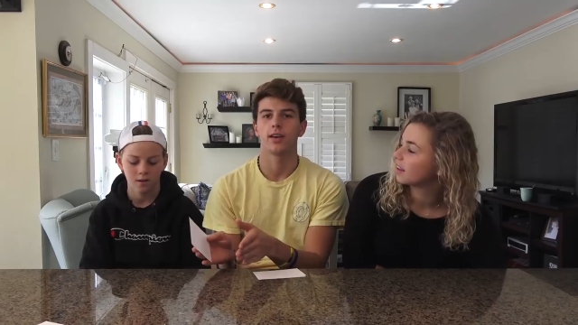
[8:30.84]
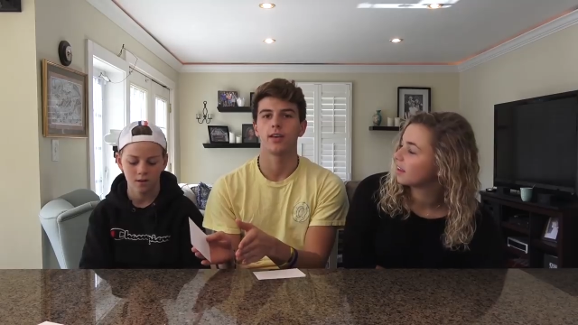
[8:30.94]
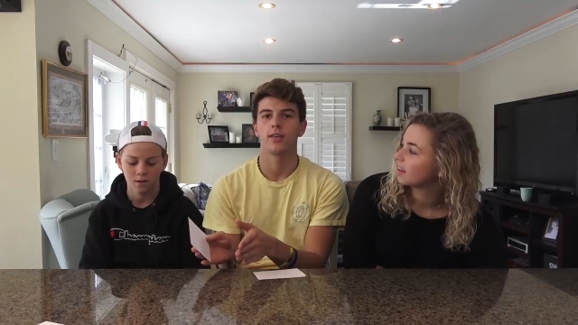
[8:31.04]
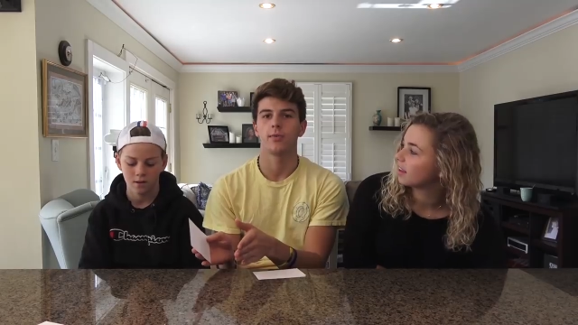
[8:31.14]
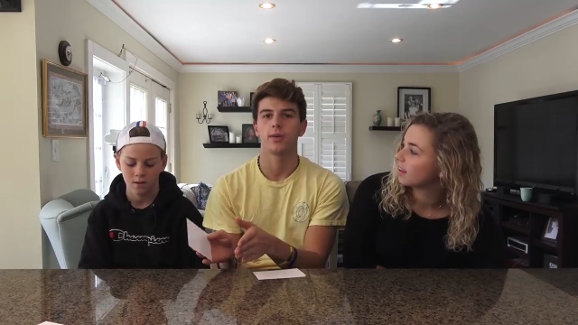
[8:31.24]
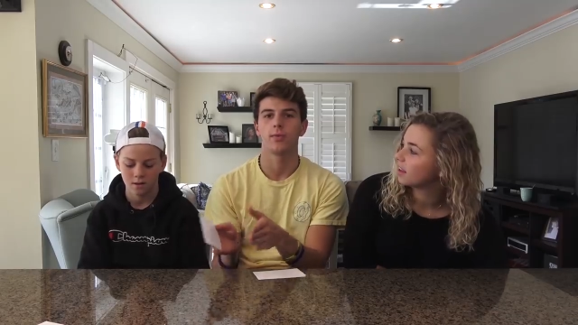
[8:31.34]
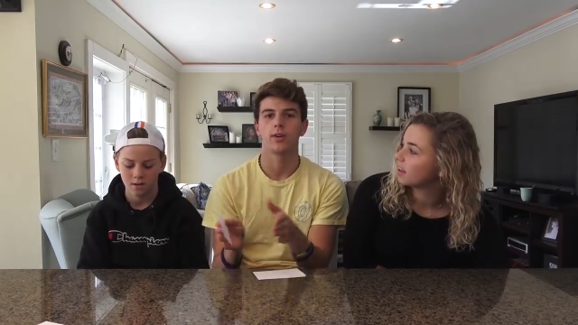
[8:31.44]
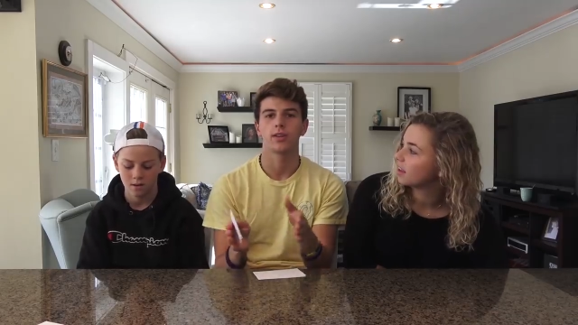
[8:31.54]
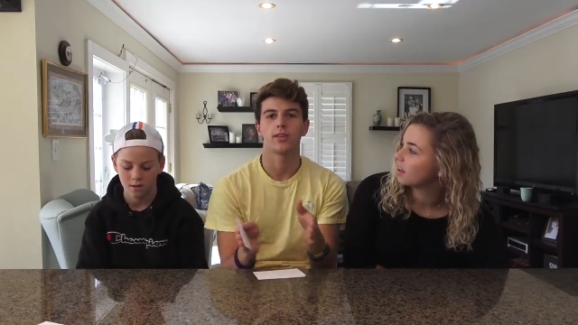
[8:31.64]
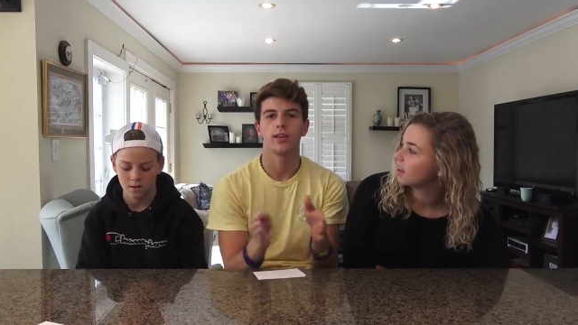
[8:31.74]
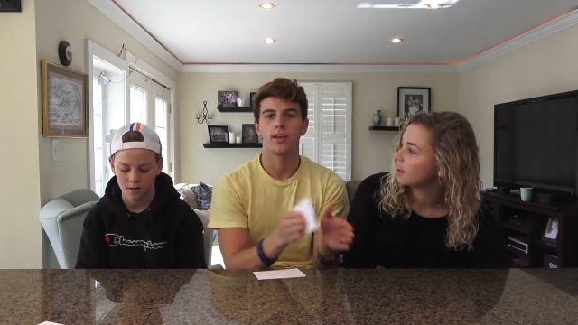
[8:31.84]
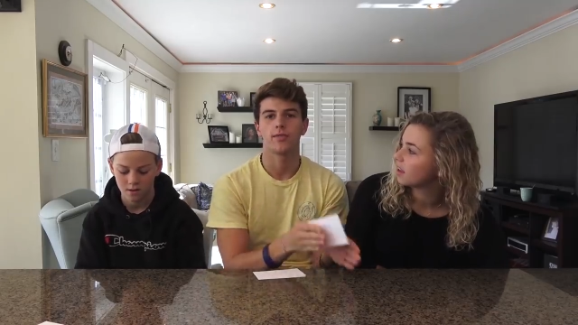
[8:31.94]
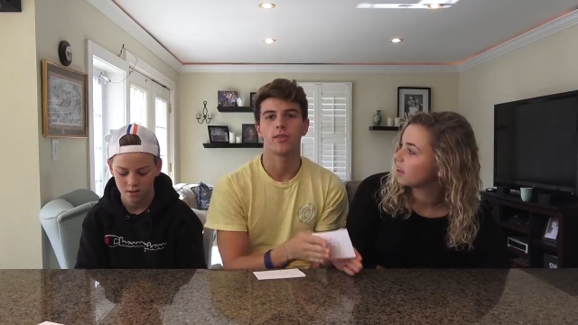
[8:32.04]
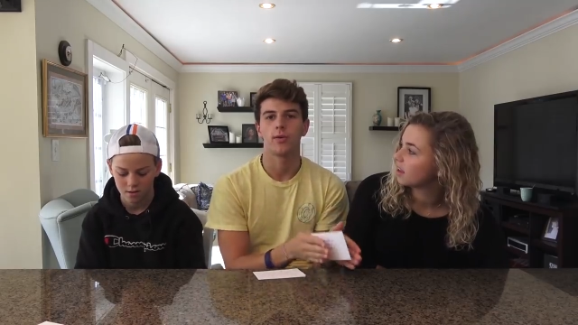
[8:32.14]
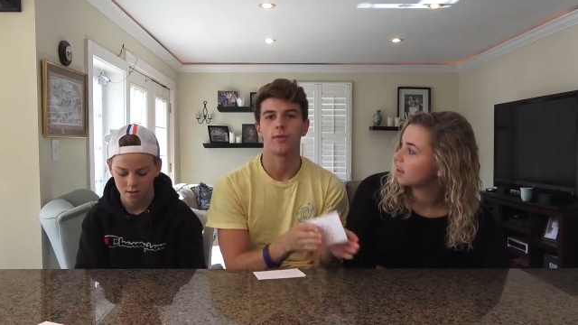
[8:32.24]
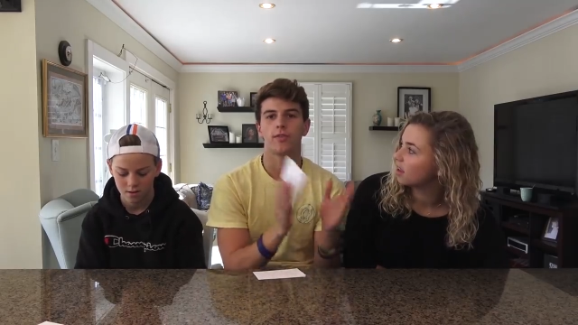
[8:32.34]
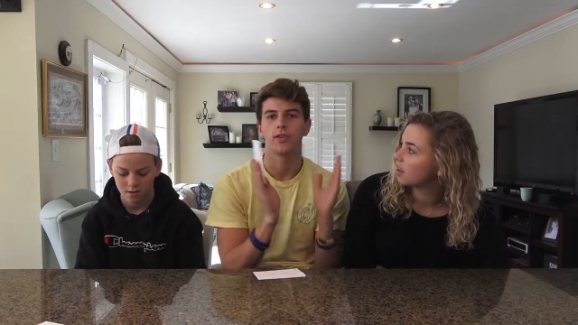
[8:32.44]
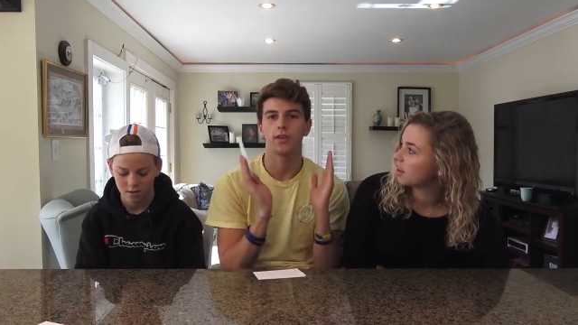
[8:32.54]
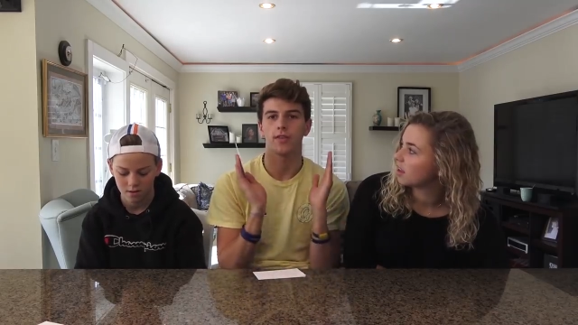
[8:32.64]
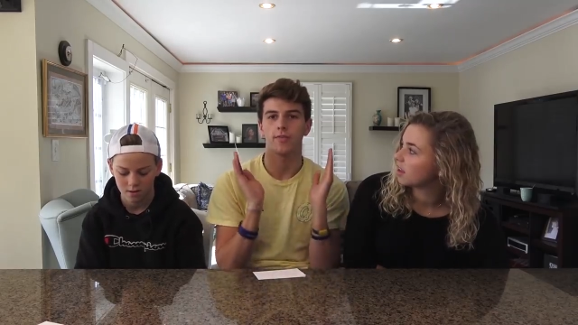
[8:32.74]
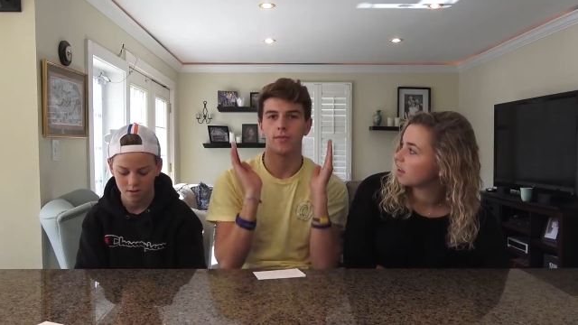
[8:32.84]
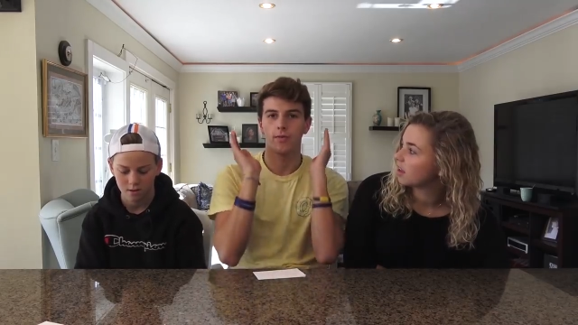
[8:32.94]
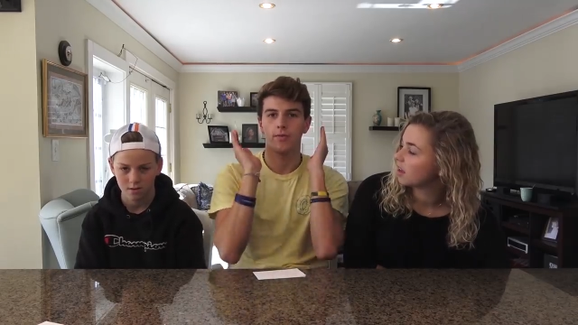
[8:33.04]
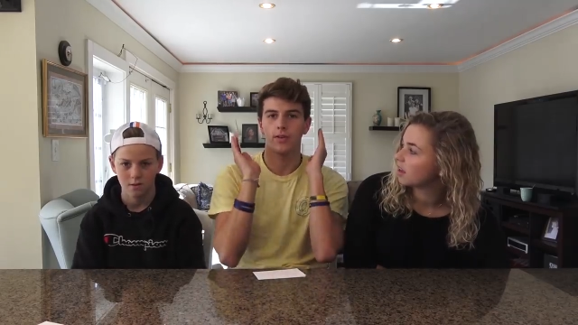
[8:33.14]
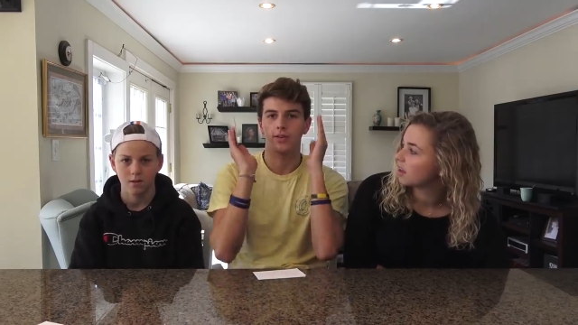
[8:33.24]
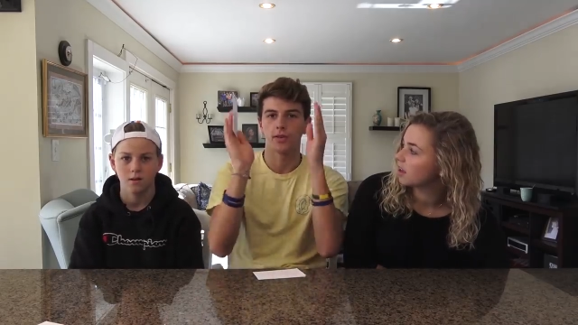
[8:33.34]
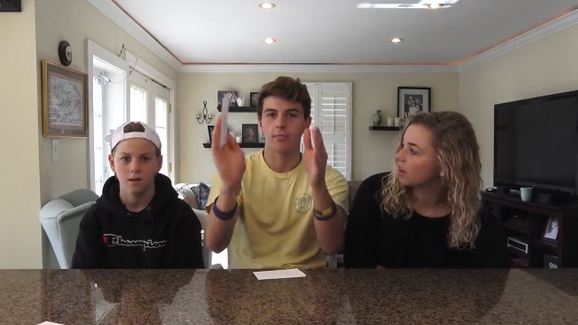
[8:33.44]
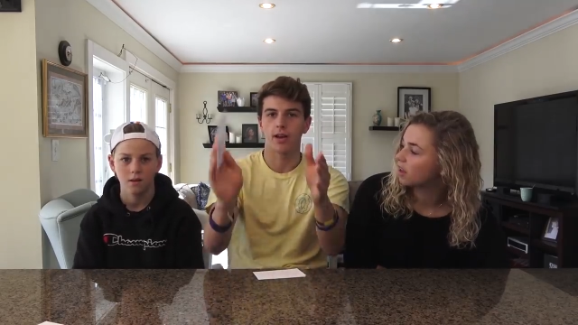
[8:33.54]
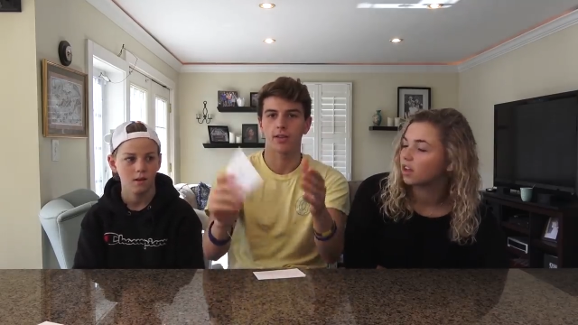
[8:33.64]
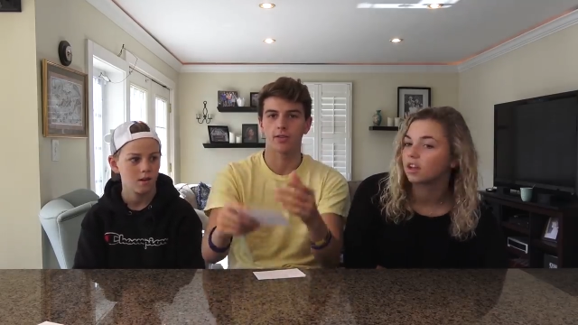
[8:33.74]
Speaker 1: that hallway. Walk down the left hallway if you're looking from the front to the back.